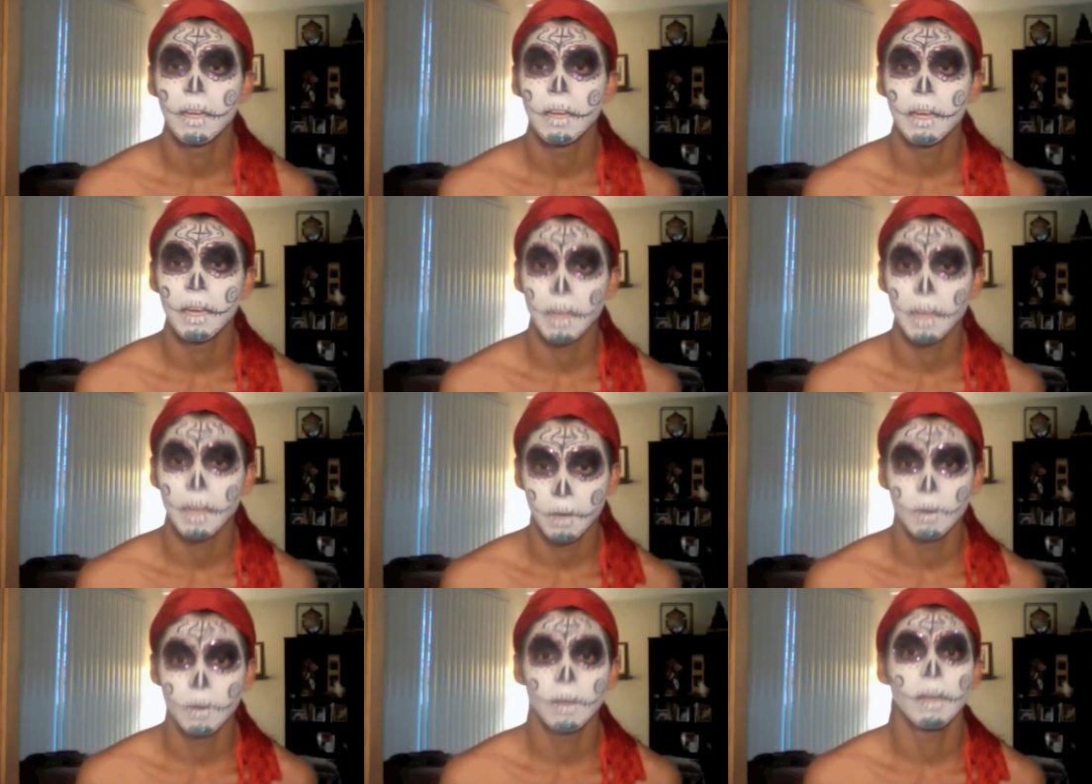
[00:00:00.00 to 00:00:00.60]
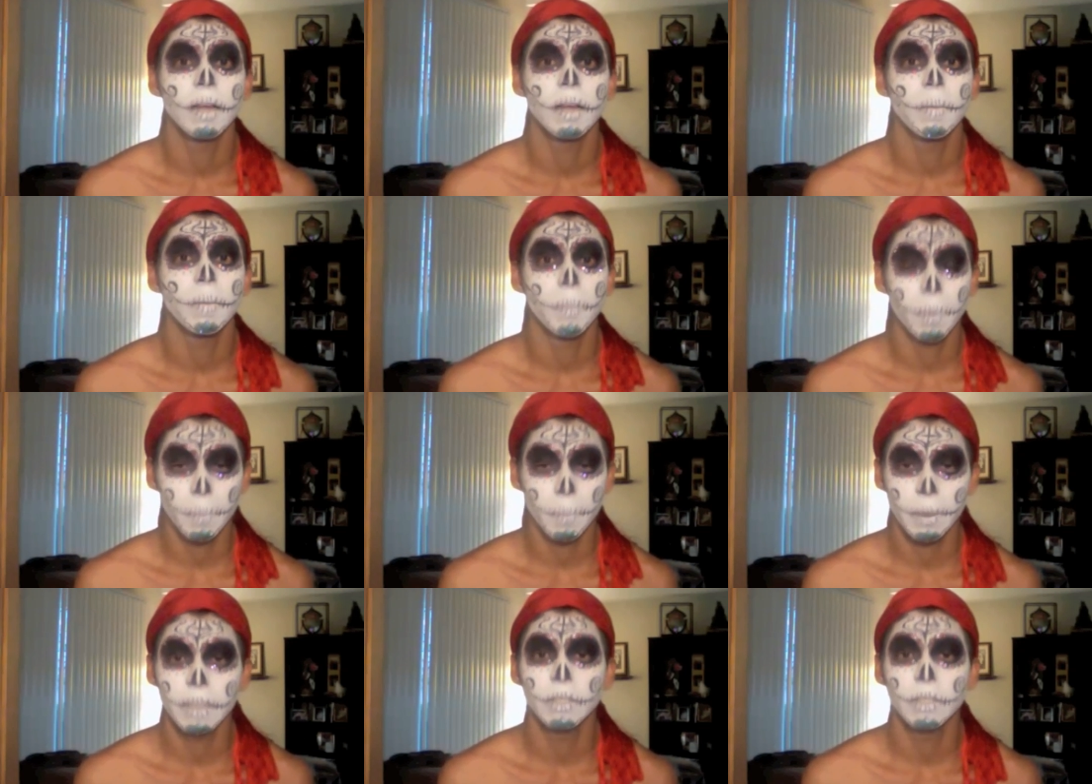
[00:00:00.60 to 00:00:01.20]
ignorant and
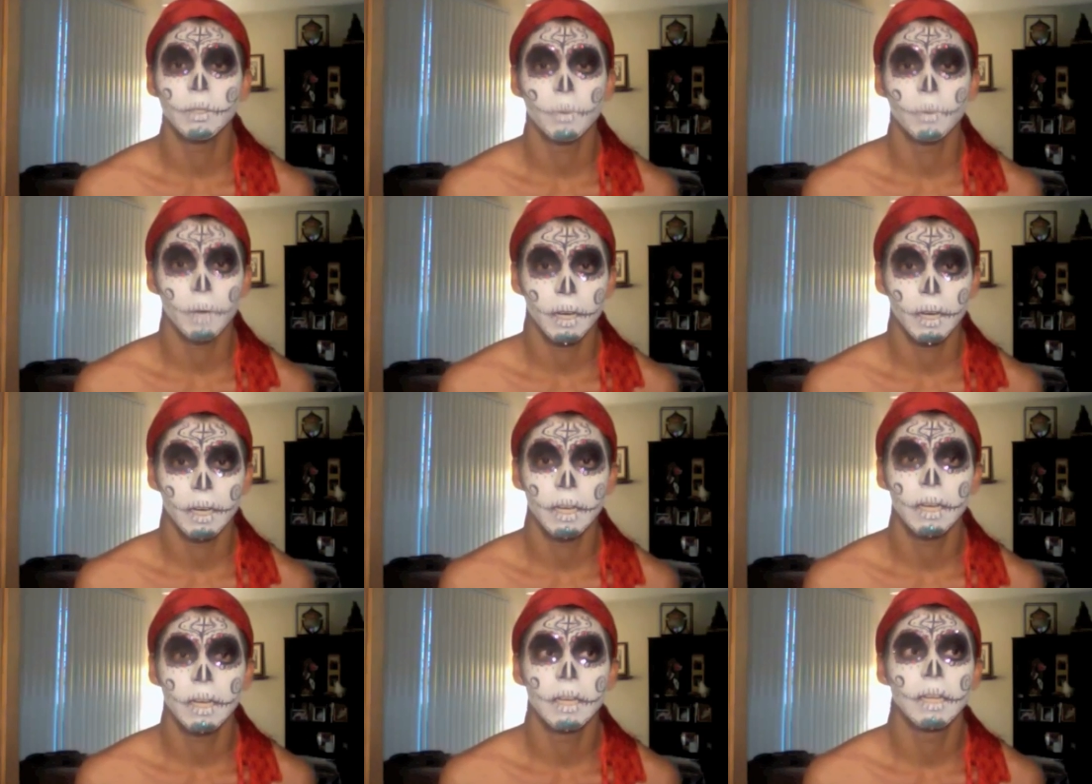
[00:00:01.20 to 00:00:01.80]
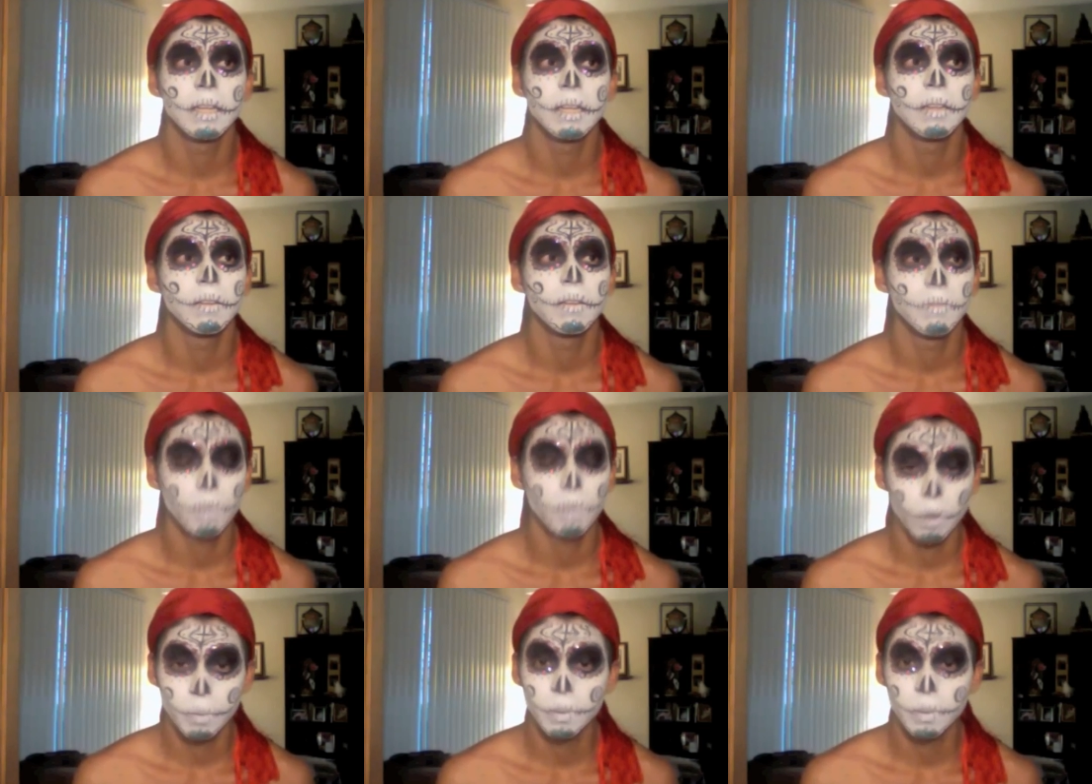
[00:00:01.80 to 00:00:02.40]
perpetuate
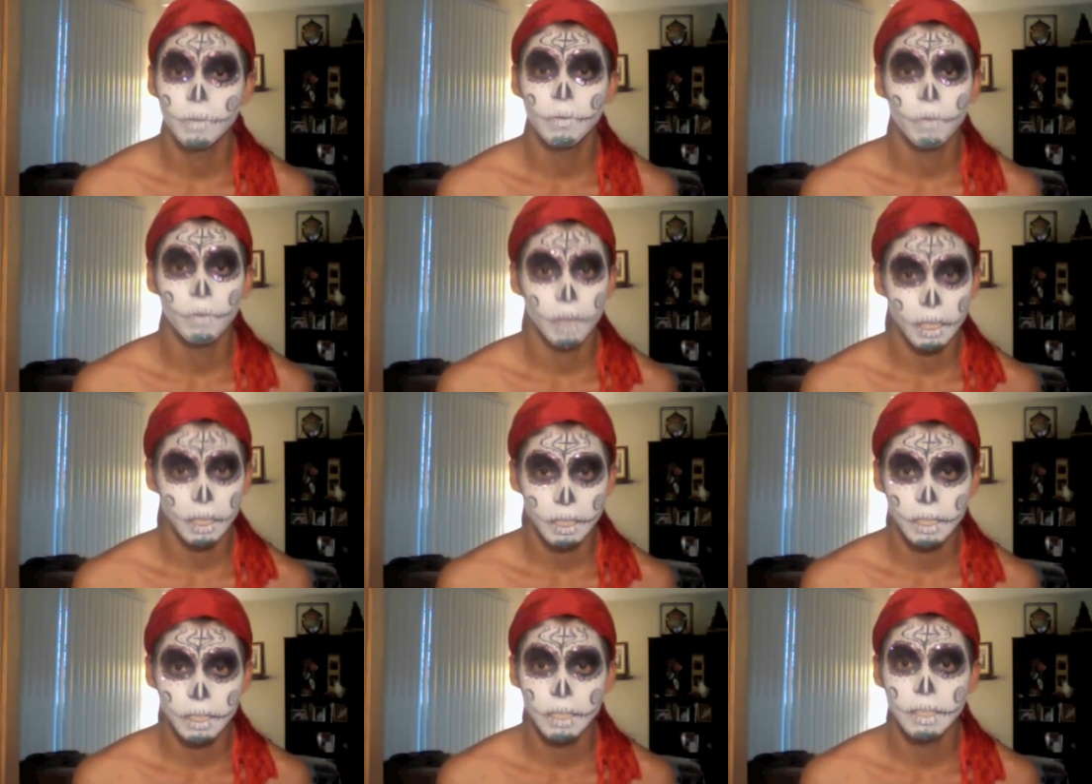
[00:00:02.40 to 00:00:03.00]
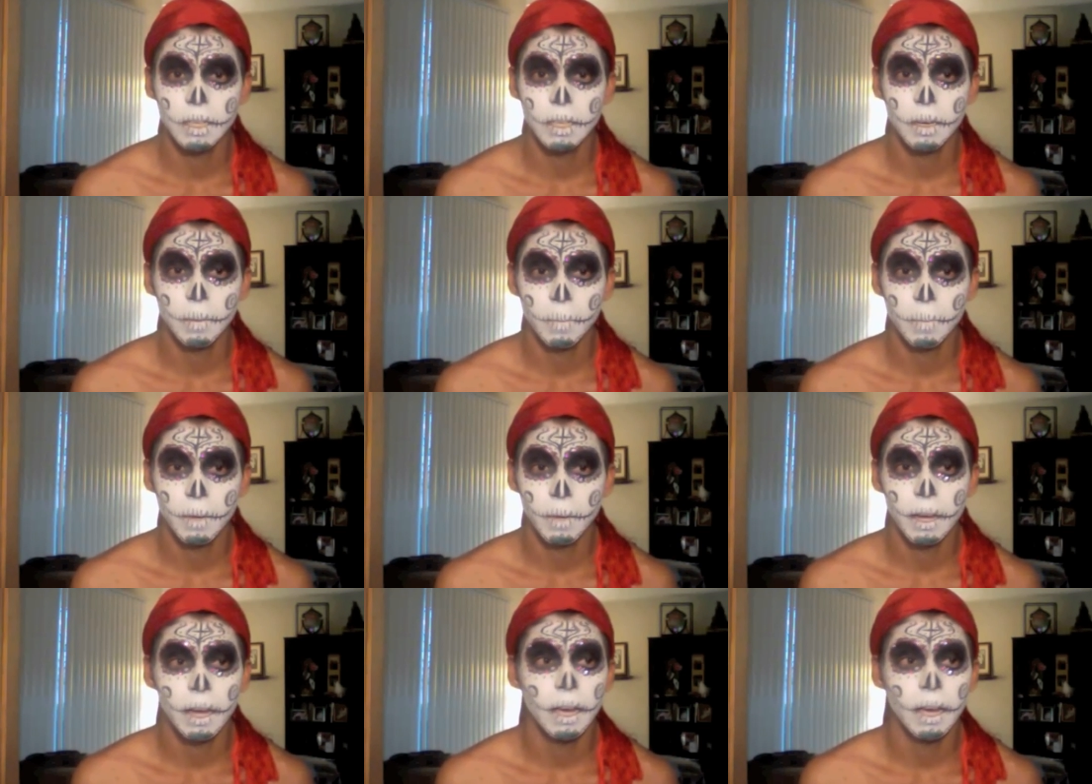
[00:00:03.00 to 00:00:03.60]
forms of
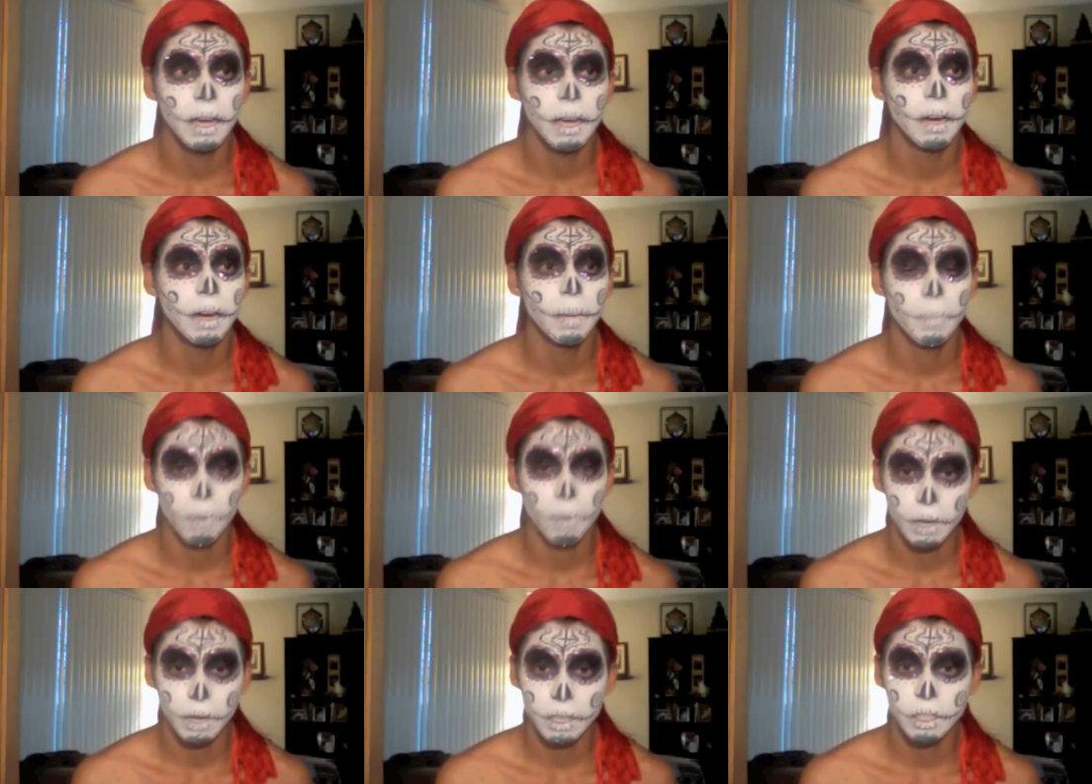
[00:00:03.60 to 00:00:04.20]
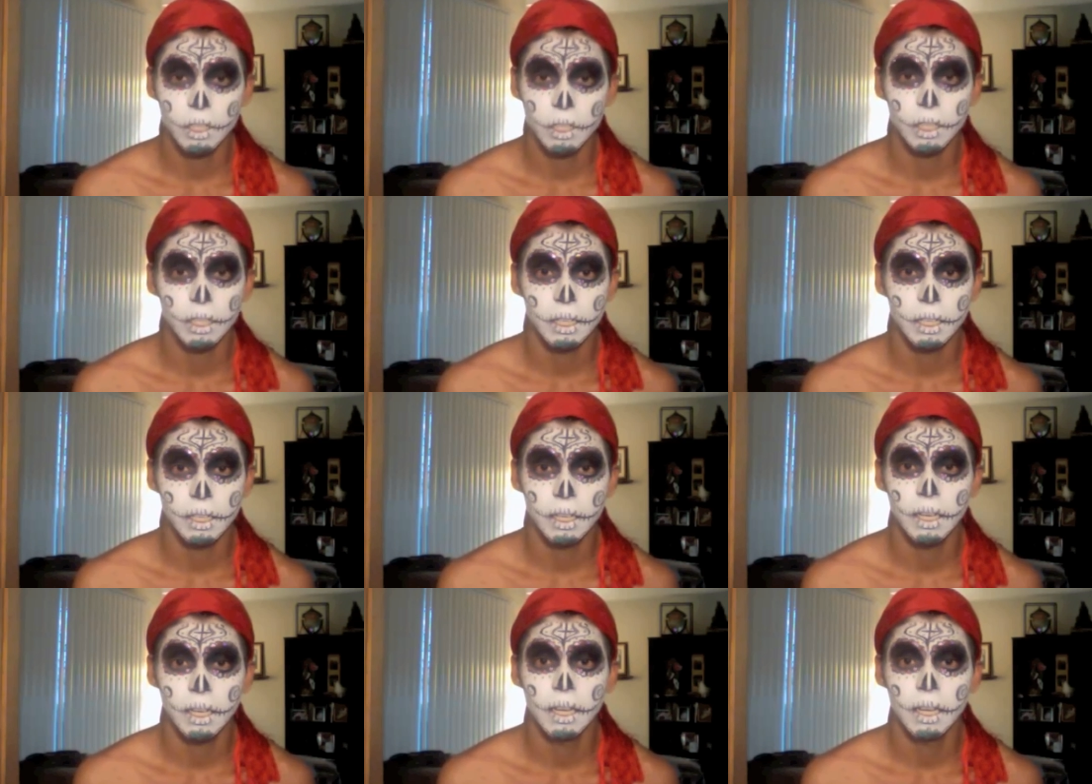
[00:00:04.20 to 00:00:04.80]
racism and
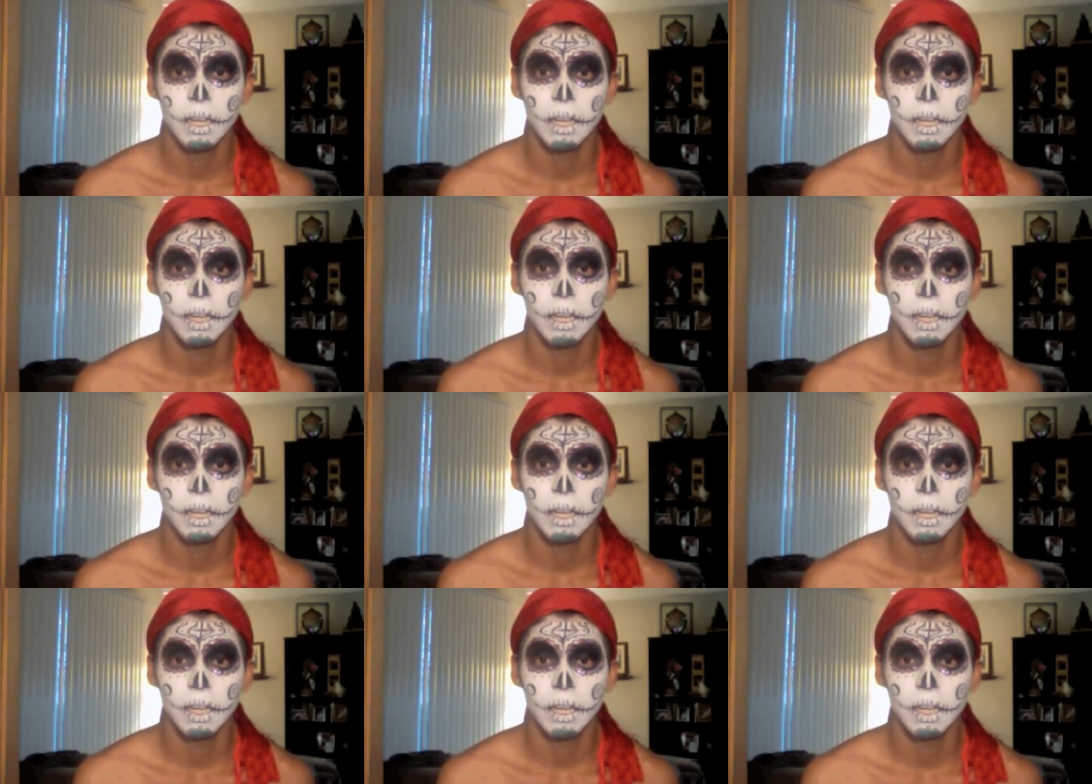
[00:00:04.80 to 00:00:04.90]
oppression